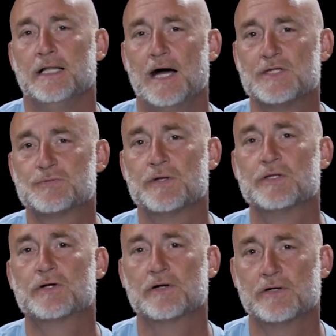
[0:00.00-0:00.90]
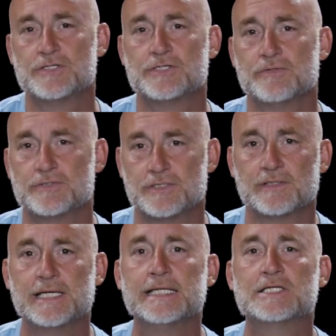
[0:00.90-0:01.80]
I just want to encourage you to
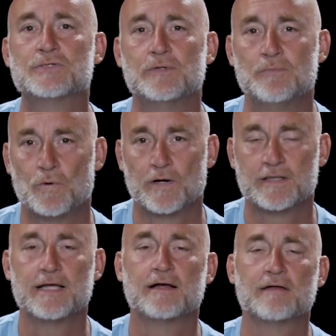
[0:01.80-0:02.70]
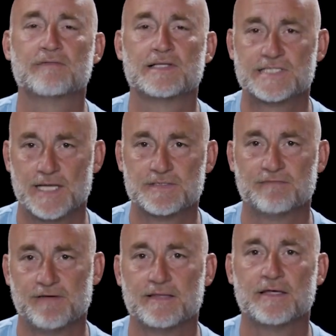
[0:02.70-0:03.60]
lean into it more. Thank God for the steps
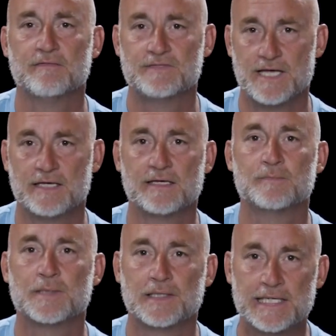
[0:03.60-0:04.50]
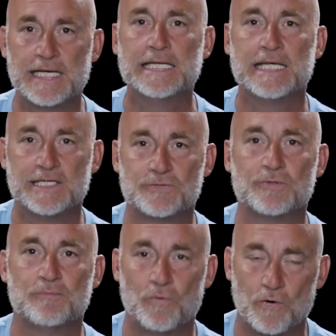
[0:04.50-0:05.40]
of faith that you've taken, but lean
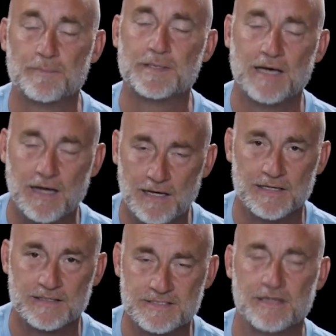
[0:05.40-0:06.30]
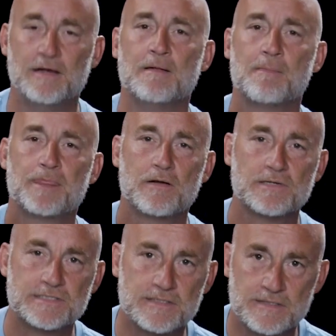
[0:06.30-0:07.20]
into it more because there
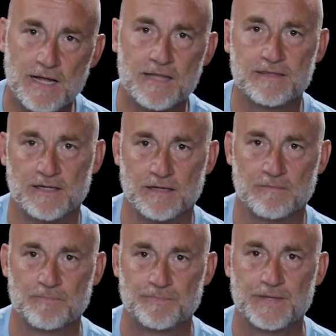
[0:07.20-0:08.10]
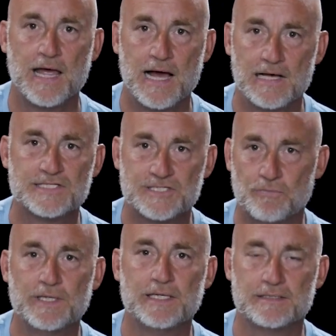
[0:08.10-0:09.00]
is nothing as
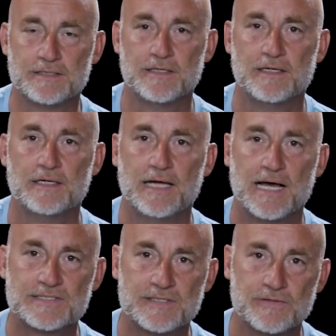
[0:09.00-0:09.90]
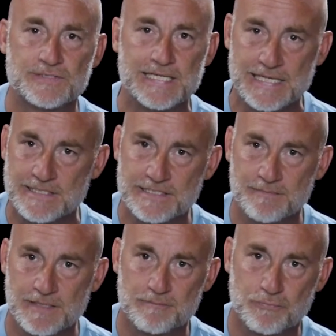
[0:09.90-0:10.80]
sweet as those
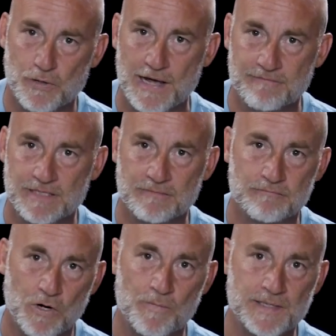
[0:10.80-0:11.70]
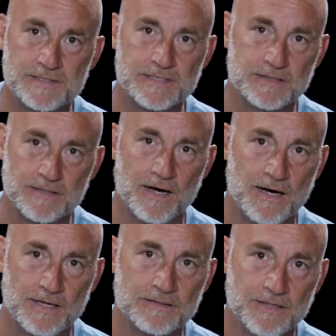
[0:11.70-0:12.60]
intimate, private moments that
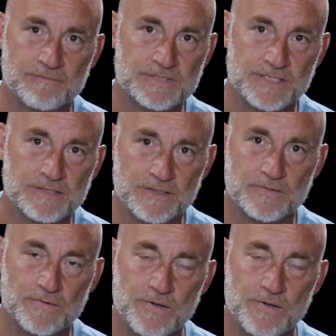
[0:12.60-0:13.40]
God gives to you.